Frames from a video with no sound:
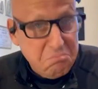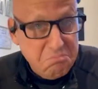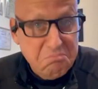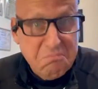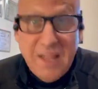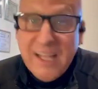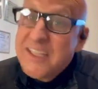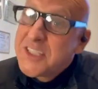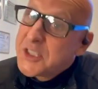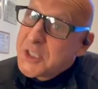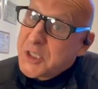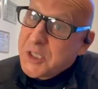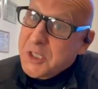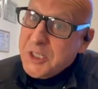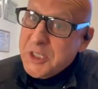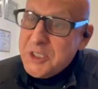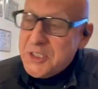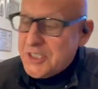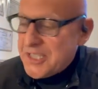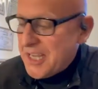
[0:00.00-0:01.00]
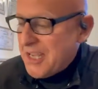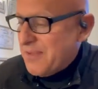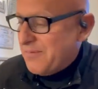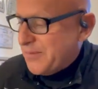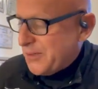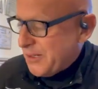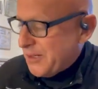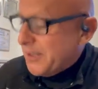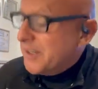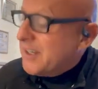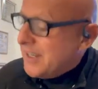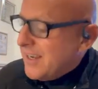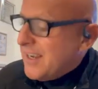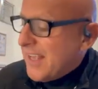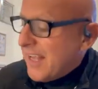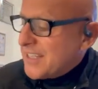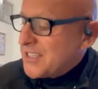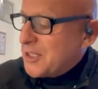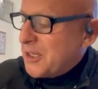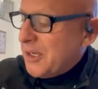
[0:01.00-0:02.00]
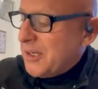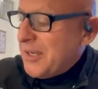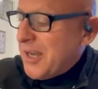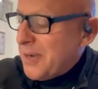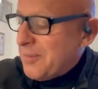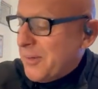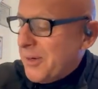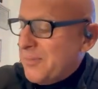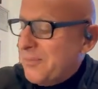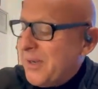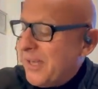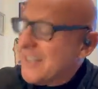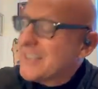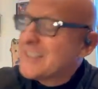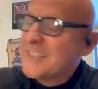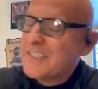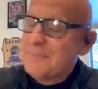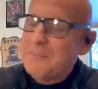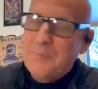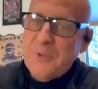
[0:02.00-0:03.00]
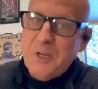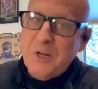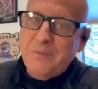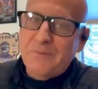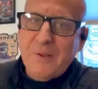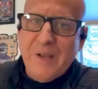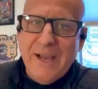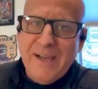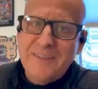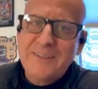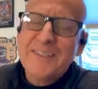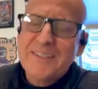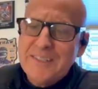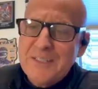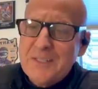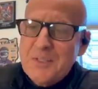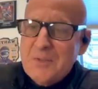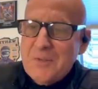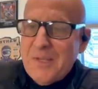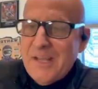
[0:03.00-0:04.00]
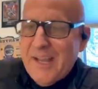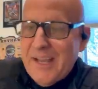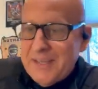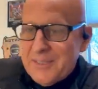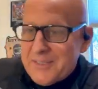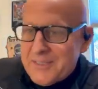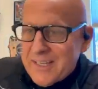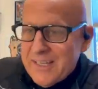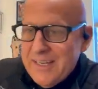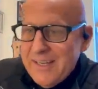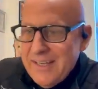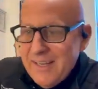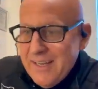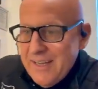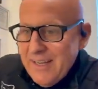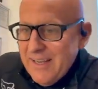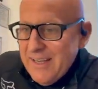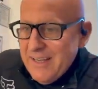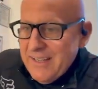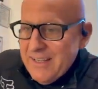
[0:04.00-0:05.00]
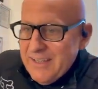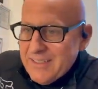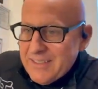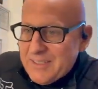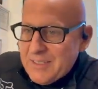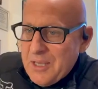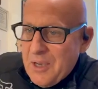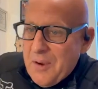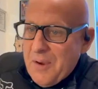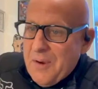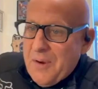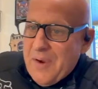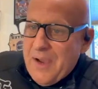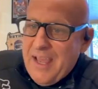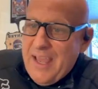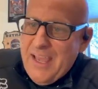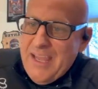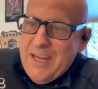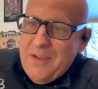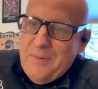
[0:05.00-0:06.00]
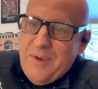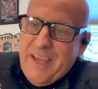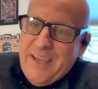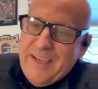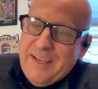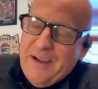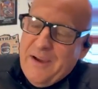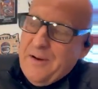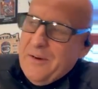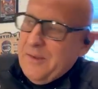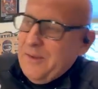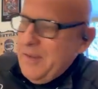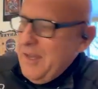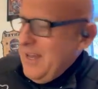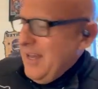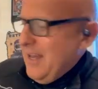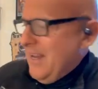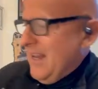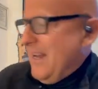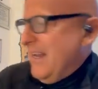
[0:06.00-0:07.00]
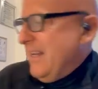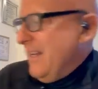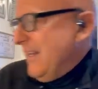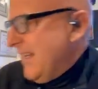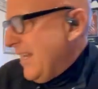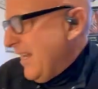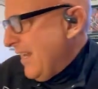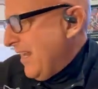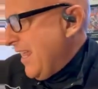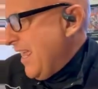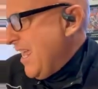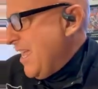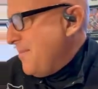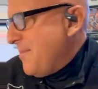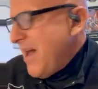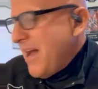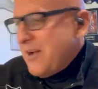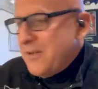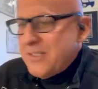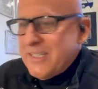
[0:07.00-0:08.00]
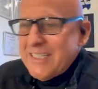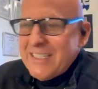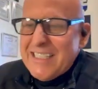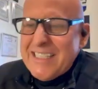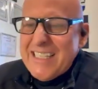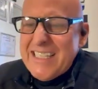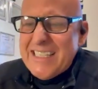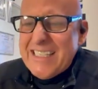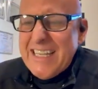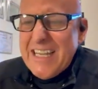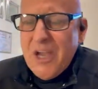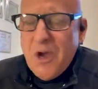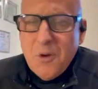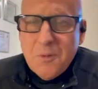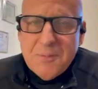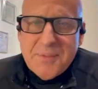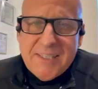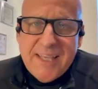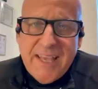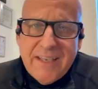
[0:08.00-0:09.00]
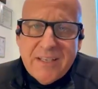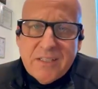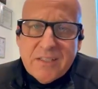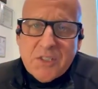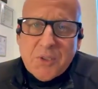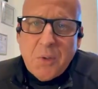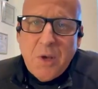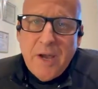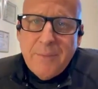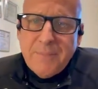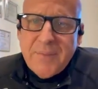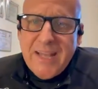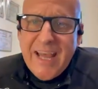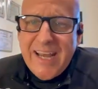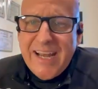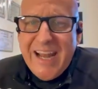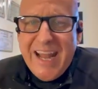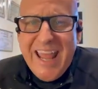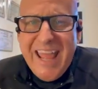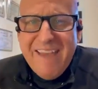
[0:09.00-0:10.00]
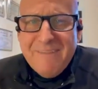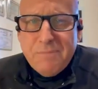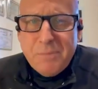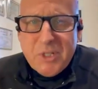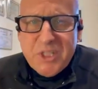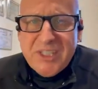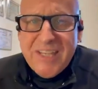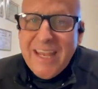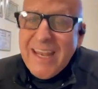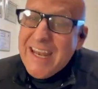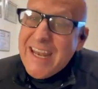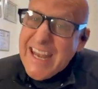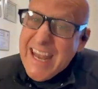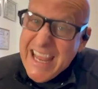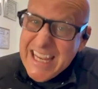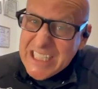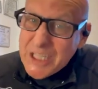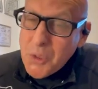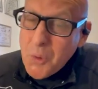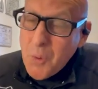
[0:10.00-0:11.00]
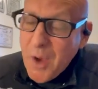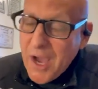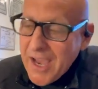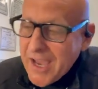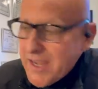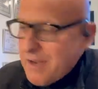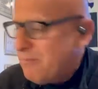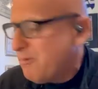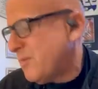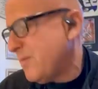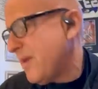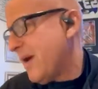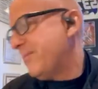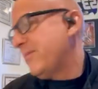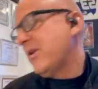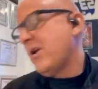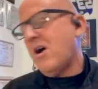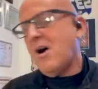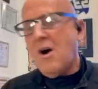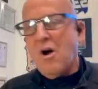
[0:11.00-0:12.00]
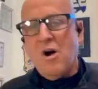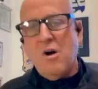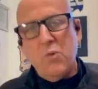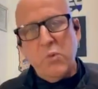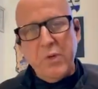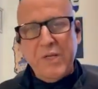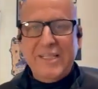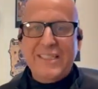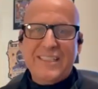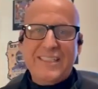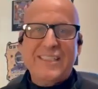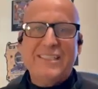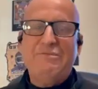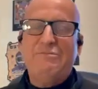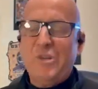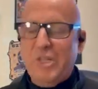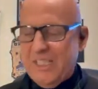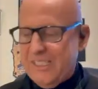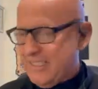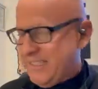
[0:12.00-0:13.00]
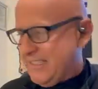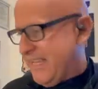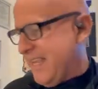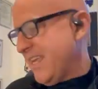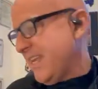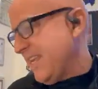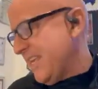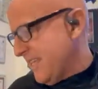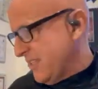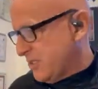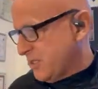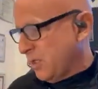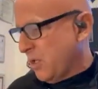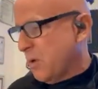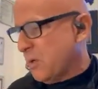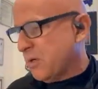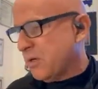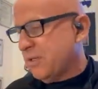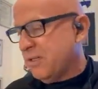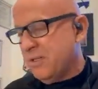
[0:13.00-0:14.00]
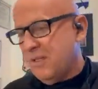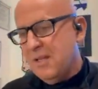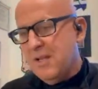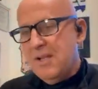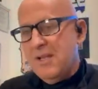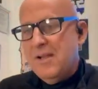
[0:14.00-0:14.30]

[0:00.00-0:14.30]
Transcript: that's good sale for her. That's a good number, but it's a beautiful house. It's a sweet house. So anyway, came out existing home sales up 9.5% nationwide. Remember, all real estate is local.